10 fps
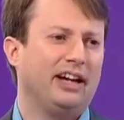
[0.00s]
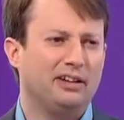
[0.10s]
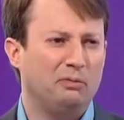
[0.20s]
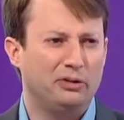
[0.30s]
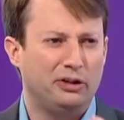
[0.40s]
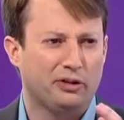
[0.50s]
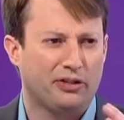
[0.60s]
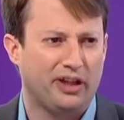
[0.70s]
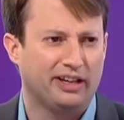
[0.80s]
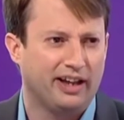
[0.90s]
I don't want you
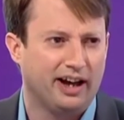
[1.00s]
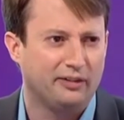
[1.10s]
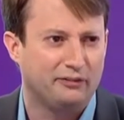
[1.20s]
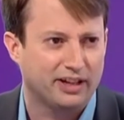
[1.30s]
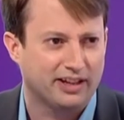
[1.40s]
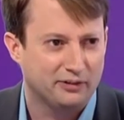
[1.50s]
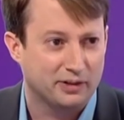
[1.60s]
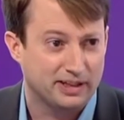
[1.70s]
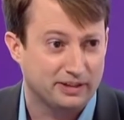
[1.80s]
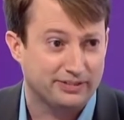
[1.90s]
to think that I felt I
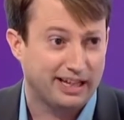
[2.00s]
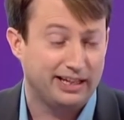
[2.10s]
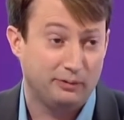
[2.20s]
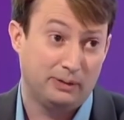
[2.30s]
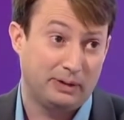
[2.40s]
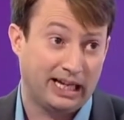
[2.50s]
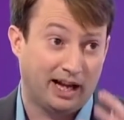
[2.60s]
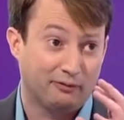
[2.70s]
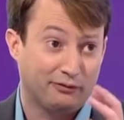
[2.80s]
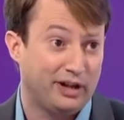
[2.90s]
was in any way
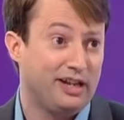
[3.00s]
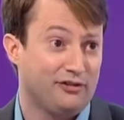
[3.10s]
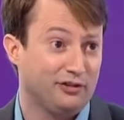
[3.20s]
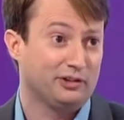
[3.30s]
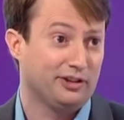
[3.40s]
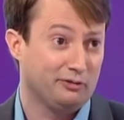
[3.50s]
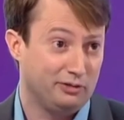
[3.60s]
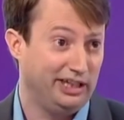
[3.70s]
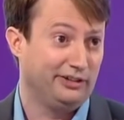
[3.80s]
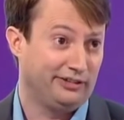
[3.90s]
being unfaithful to the
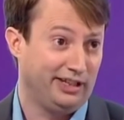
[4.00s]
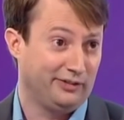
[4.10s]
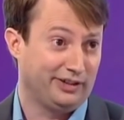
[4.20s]
real Stephen